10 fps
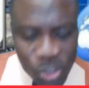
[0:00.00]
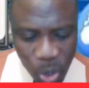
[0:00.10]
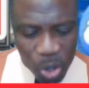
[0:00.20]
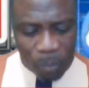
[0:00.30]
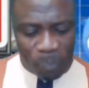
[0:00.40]

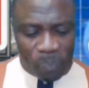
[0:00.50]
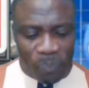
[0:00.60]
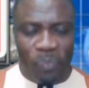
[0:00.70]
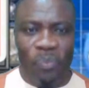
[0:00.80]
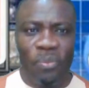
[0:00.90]
So
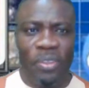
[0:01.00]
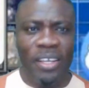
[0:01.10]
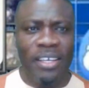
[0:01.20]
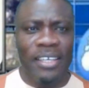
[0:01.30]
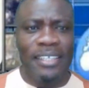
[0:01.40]

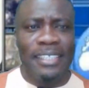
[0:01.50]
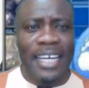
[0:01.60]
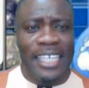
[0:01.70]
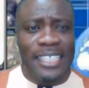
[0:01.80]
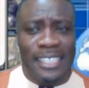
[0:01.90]

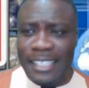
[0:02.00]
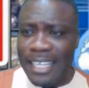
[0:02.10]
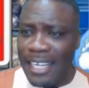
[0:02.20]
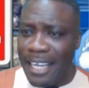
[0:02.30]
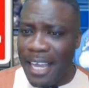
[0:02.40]

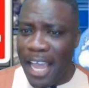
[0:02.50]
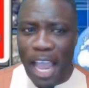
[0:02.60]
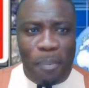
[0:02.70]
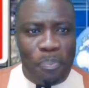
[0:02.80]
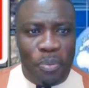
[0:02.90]
this
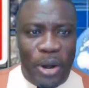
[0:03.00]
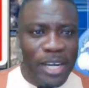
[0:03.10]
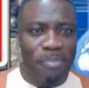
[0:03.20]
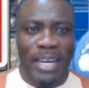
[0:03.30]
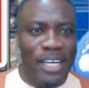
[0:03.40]

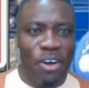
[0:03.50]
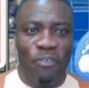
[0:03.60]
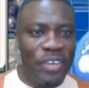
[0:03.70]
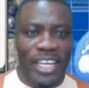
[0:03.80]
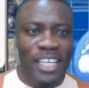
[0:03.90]
appointment
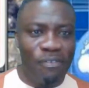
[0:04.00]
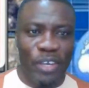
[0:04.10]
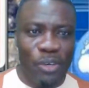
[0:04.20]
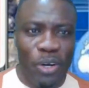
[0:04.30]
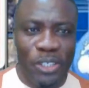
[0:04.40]
of
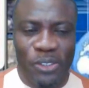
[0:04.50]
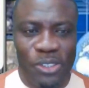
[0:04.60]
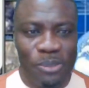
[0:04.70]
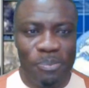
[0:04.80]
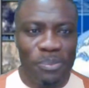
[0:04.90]

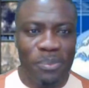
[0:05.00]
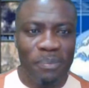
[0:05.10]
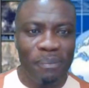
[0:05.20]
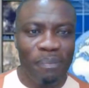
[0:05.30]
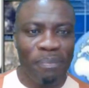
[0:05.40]
individuals,
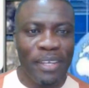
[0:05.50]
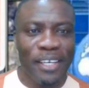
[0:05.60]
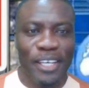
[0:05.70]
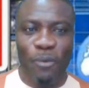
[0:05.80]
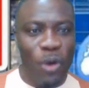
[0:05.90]

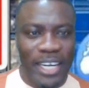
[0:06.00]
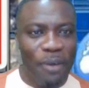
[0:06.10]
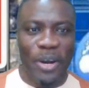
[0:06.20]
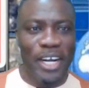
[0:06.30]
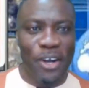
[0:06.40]
the one
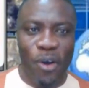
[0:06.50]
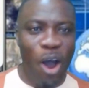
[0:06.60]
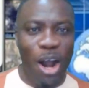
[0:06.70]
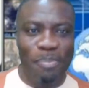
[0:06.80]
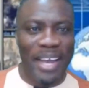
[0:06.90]
that really
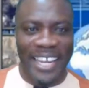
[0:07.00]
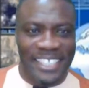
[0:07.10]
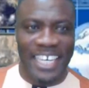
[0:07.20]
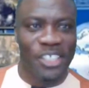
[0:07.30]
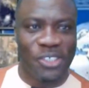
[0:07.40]
caught my
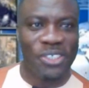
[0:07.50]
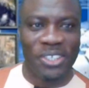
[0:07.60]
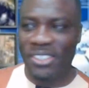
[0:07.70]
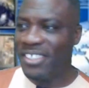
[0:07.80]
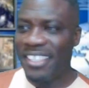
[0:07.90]

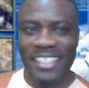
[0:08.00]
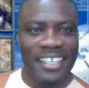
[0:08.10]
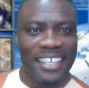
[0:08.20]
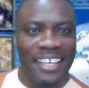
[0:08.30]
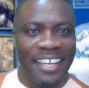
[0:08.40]
attention
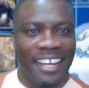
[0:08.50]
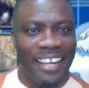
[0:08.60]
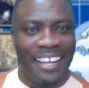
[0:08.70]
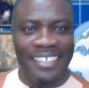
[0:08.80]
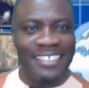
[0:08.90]

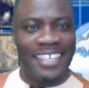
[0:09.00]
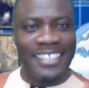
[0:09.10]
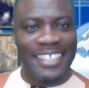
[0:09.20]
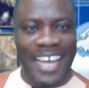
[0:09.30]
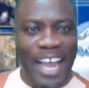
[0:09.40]
is
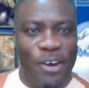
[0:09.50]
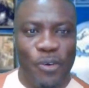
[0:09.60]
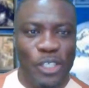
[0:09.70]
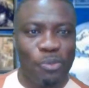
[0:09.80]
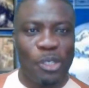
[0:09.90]
this guy
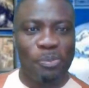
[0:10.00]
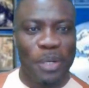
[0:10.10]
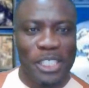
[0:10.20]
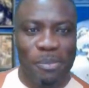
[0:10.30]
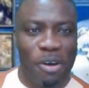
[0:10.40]
who is
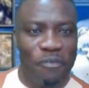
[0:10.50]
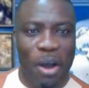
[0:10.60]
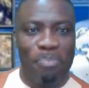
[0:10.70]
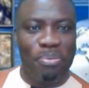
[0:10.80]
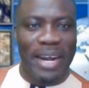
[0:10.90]
responsible
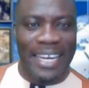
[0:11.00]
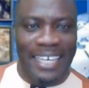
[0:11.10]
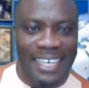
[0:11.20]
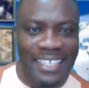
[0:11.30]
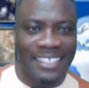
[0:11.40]
for
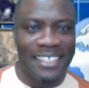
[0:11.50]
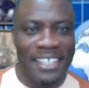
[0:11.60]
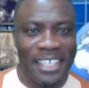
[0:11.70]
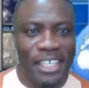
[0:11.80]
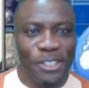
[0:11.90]
branding.
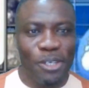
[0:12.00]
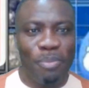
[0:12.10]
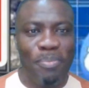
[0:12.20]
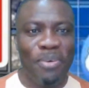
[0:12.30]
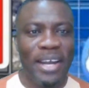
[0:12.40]
To
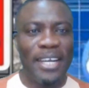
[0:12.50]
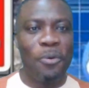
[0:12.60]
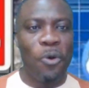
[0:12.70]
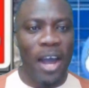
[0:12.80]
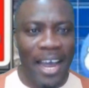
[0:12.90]
be
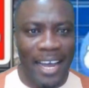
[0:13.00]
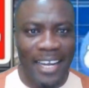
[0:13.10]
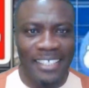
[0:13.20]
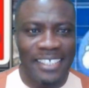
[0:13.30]
branding what?